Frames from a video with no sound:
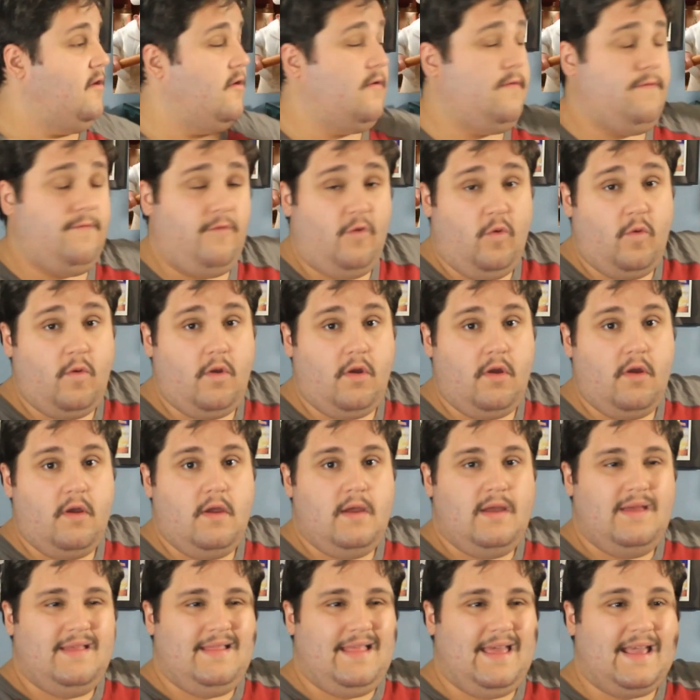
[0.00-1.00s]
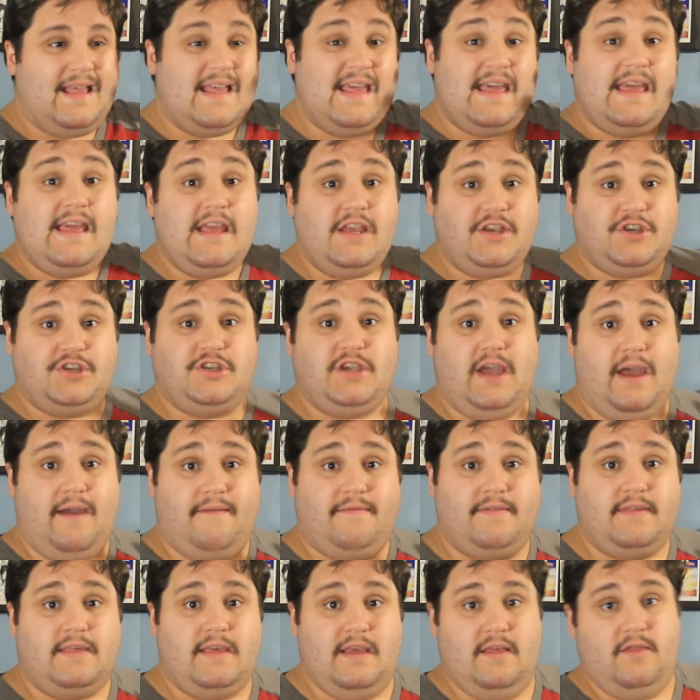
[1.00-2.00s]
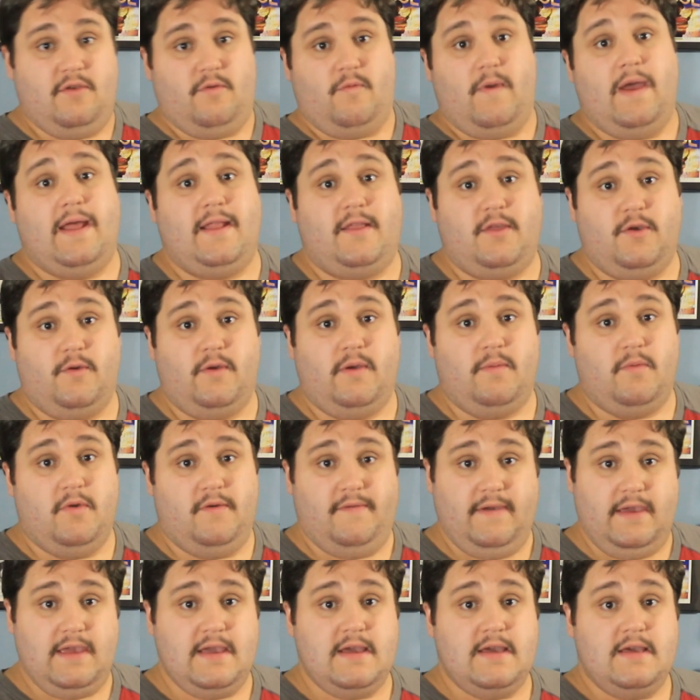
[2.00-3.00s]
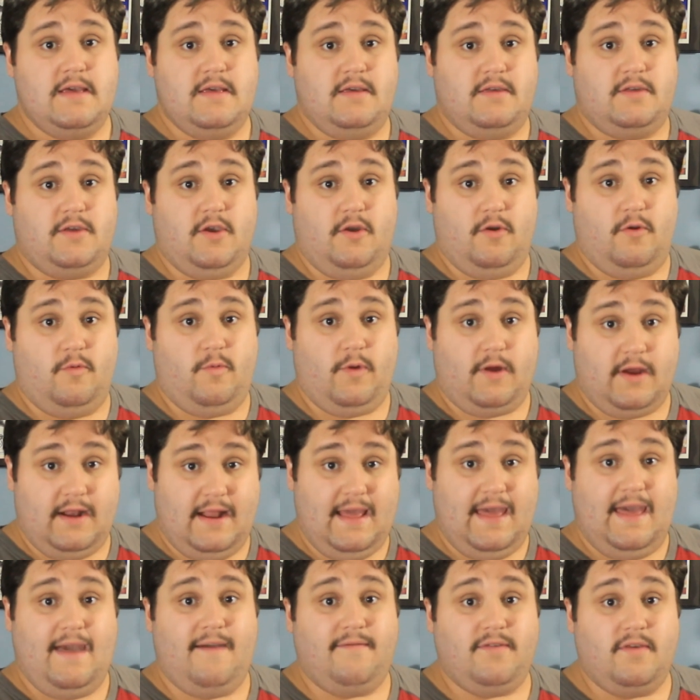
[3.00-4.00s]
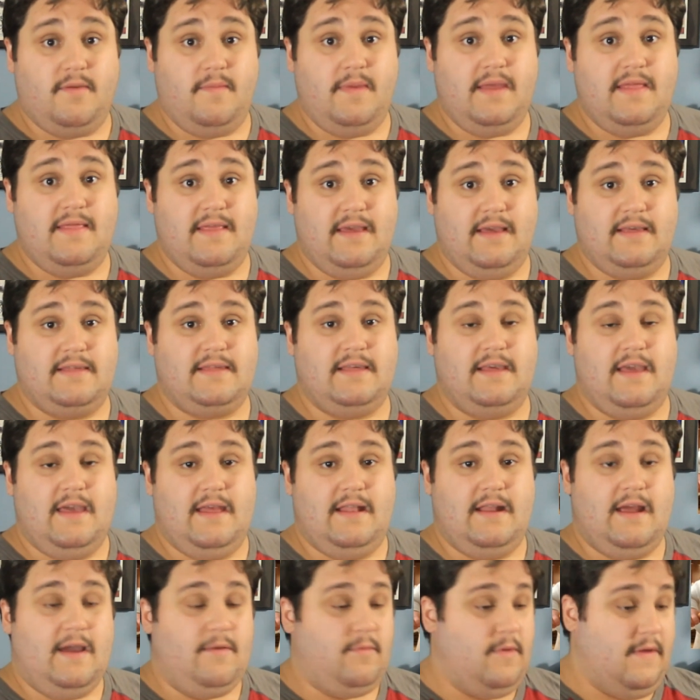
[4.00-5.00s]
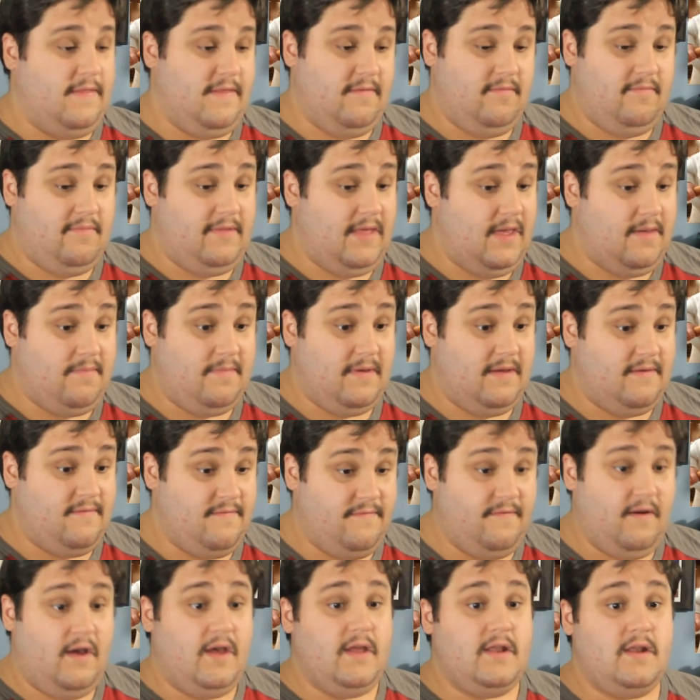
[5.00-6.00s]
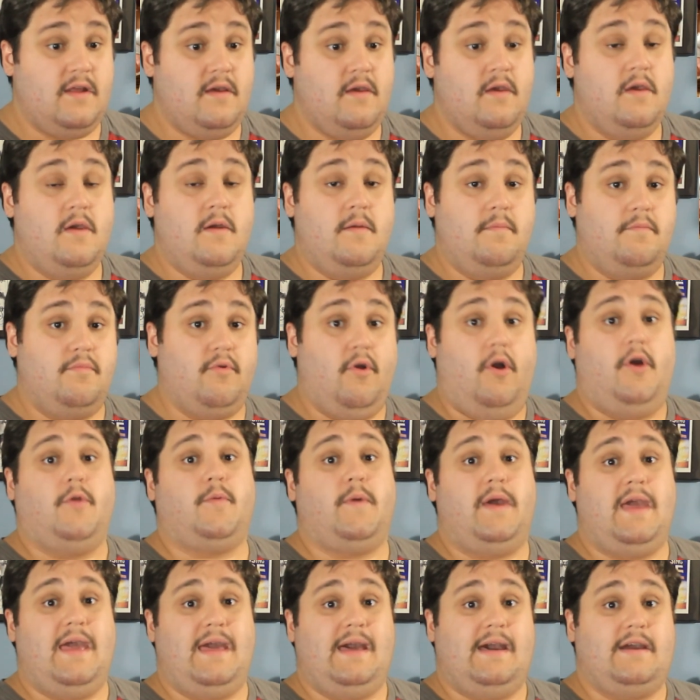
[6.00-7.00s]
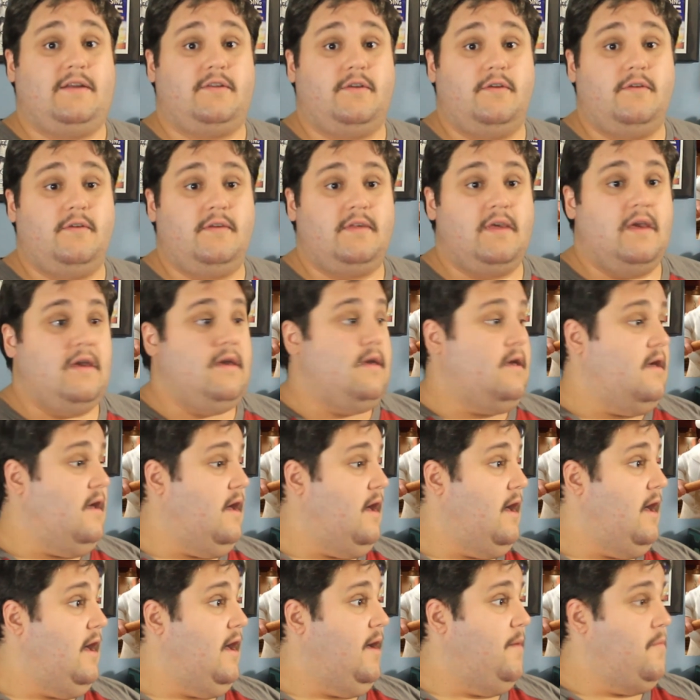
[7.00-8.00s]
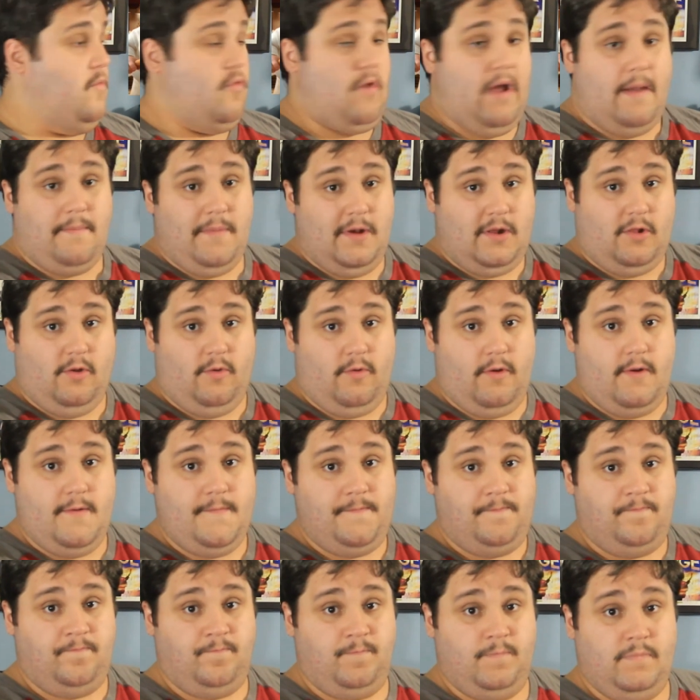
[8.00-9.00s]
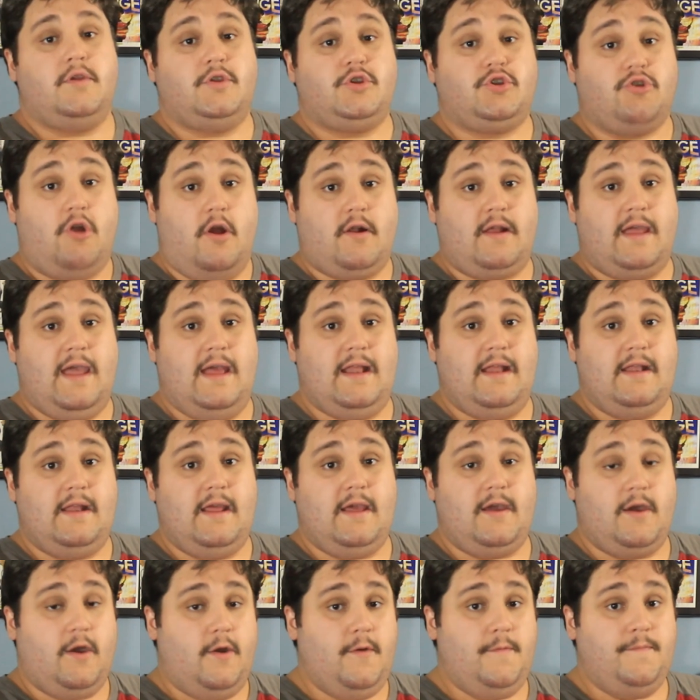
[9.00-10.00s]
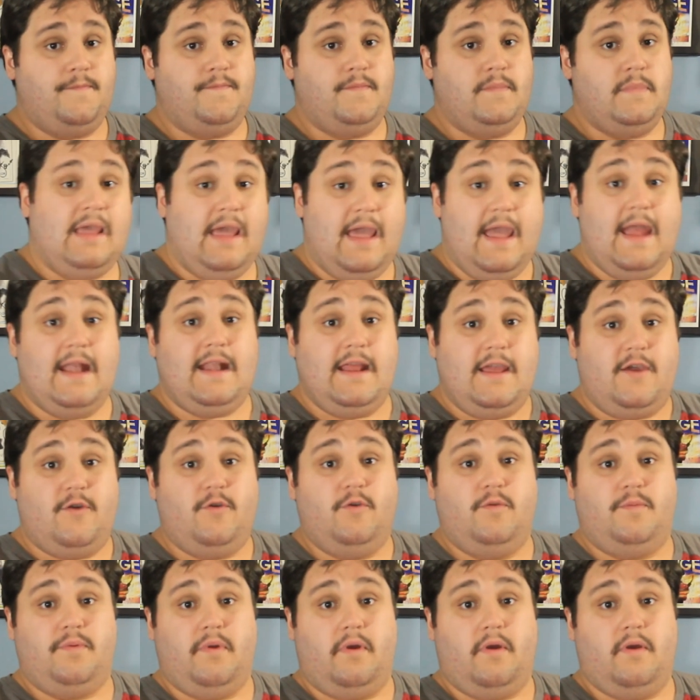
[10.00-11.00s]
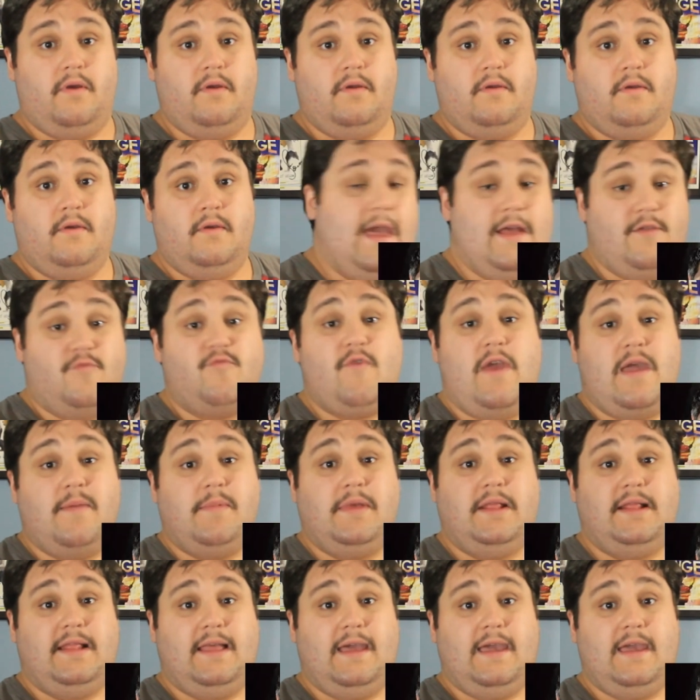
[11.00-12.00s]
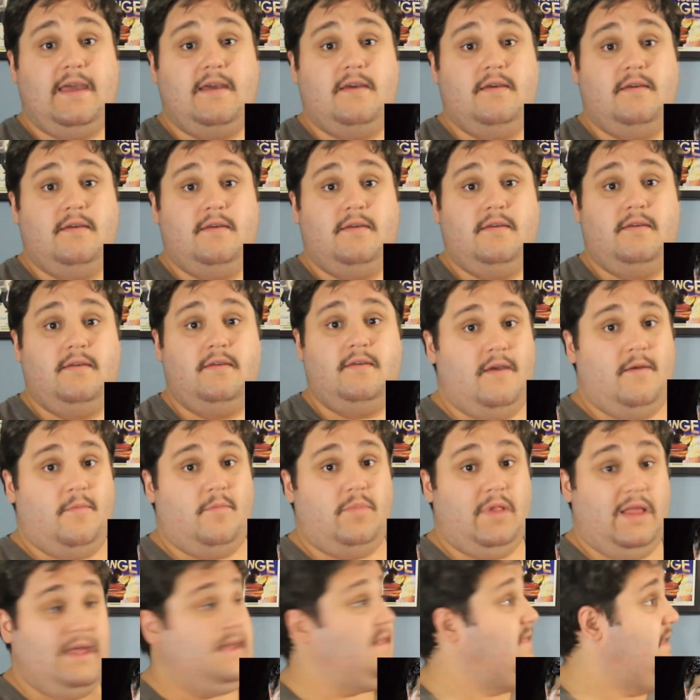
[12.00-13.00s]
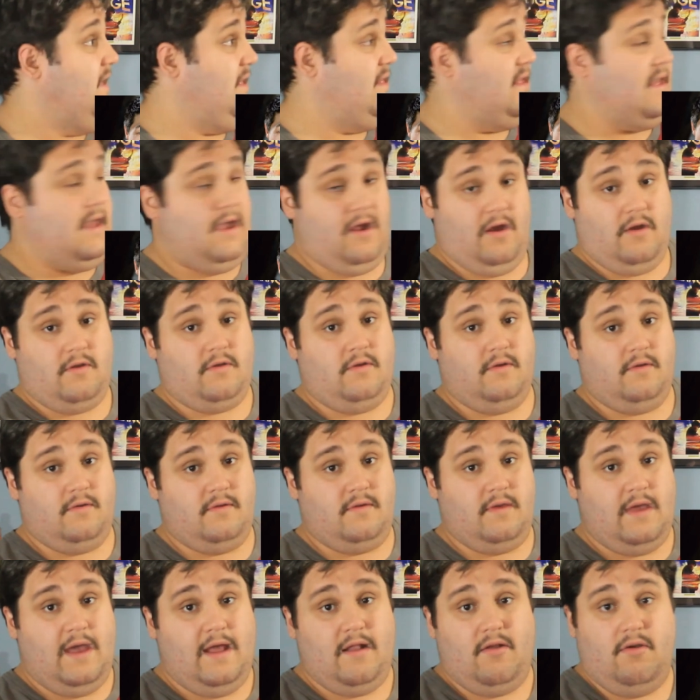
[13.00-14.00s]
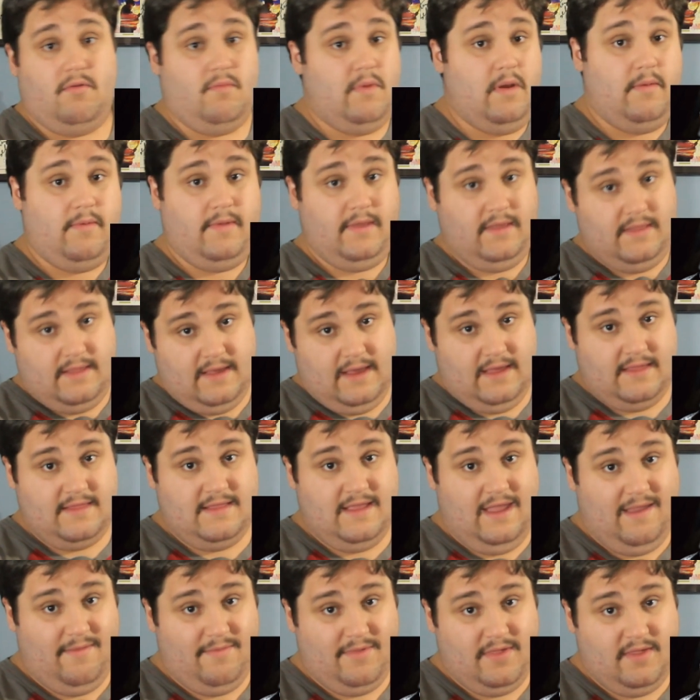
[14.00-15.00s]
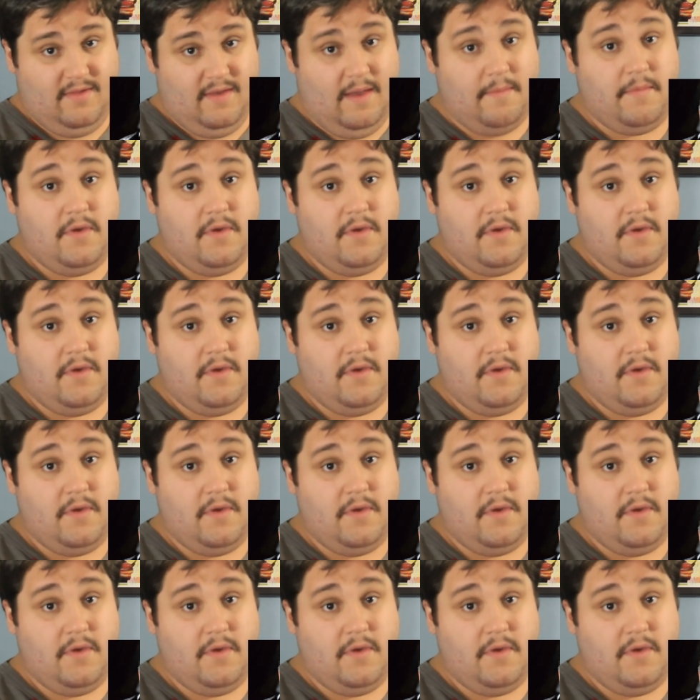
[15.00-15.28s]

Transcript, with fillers: There are four, like, key chefs in the Ratatouille movie. So we're going to have them in this. And I want them to play big fun Broadway actors. Rob McClure, Gerard Canonico, Eddie Cooper, and Raymond Lee. Playing these characters. I don't remember these guys' names.